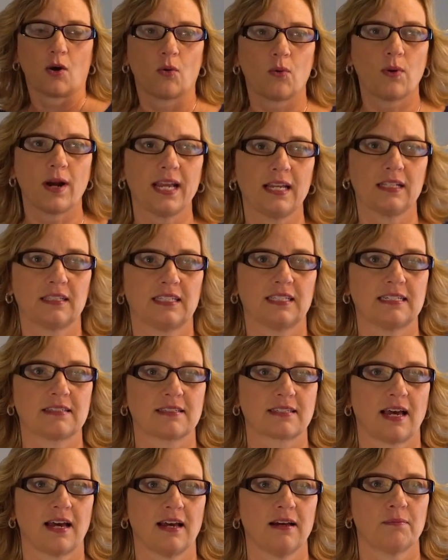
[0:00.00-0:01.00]
Wait,
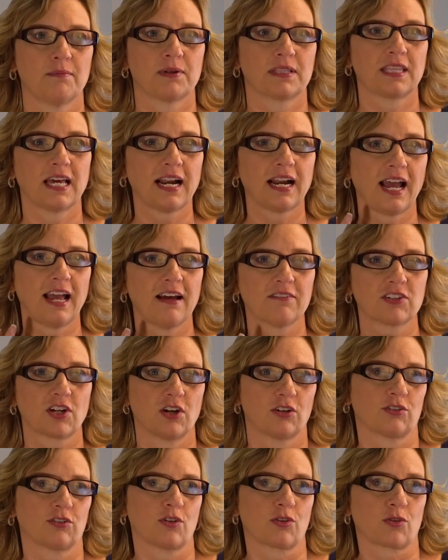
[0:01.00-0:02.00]
Lisa, but then I have to
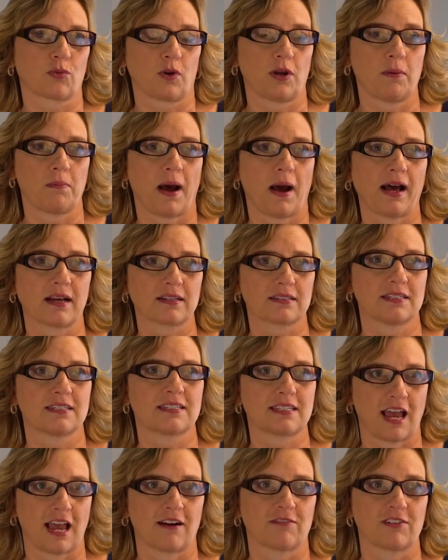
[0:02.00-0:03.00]
go through three
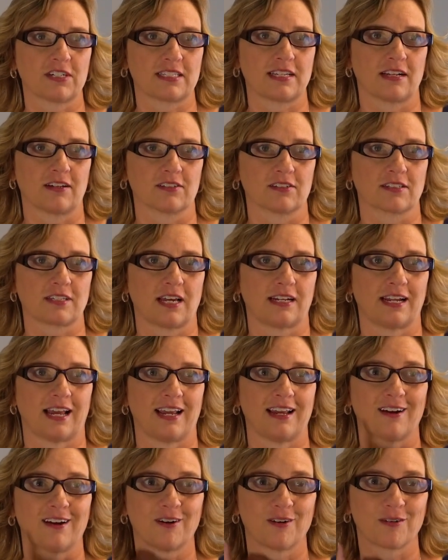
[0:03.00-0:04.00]
boxes every single
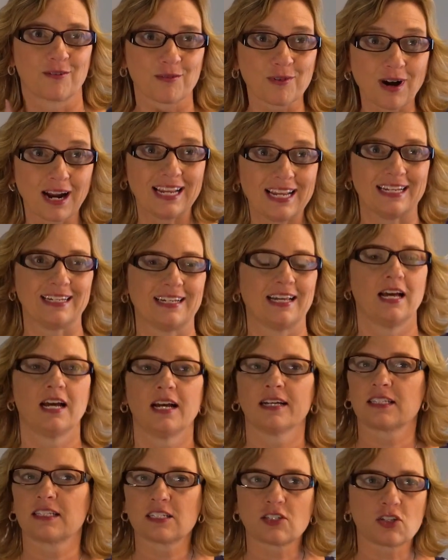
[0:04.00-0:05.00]
Sunday. Right,
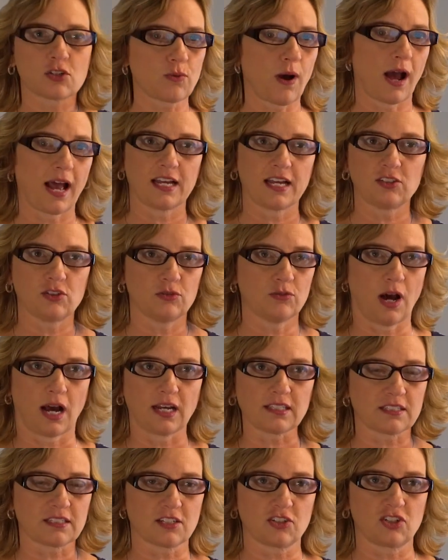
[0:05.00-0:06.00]
this is why I do
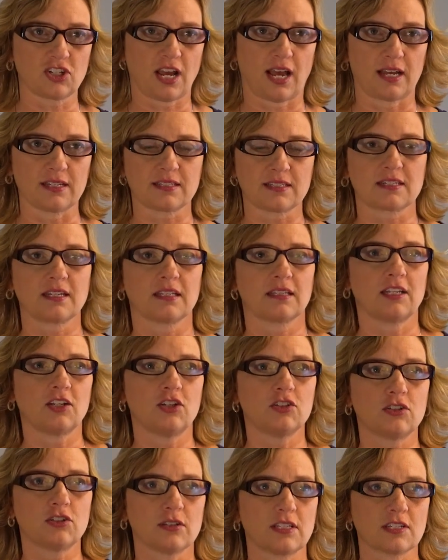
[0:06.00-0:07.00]
not suggest that
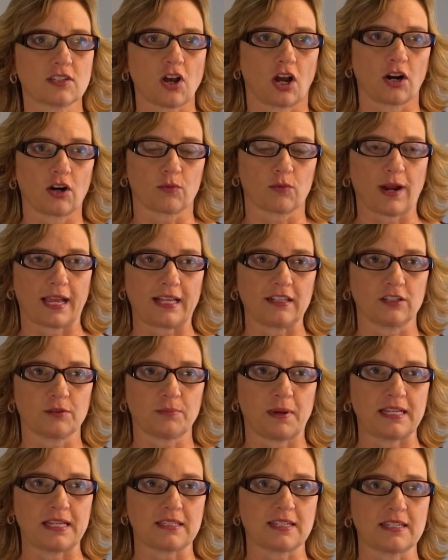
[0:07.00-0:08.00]
you do this on a regular
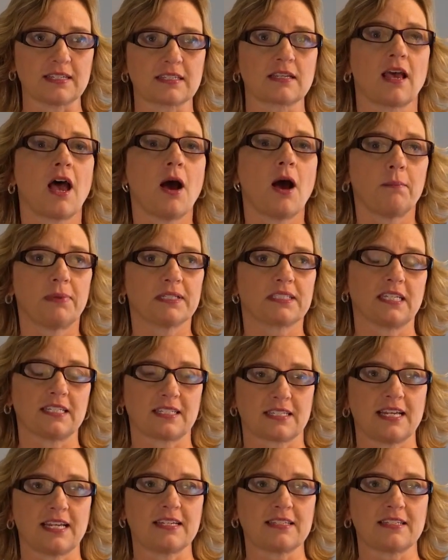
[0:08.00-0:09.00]
basis, but
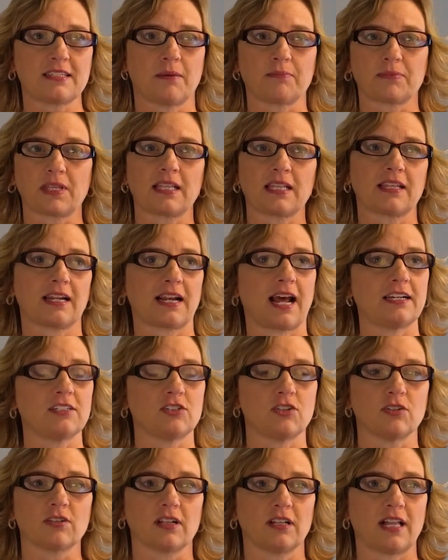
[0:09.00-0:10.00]
this is something that I
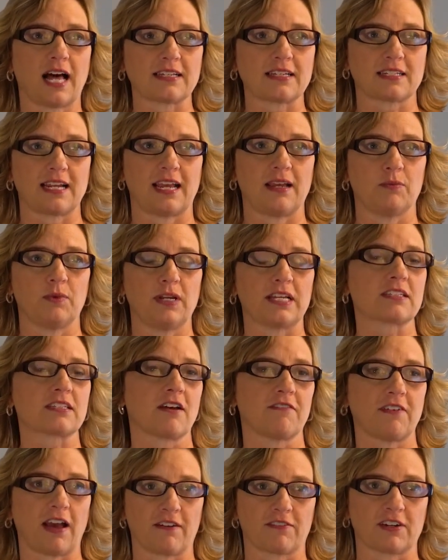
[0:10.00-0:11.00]
do the last eight weeks
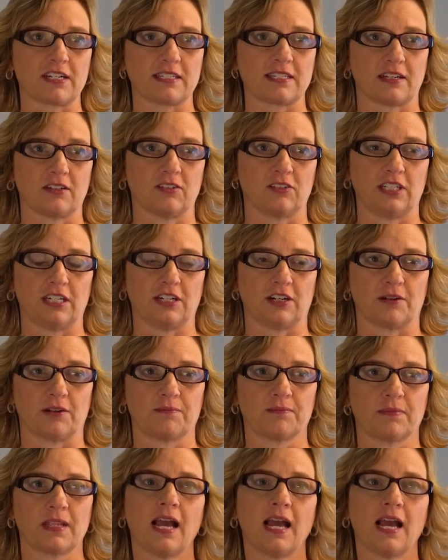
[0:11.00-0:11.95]
of every single year.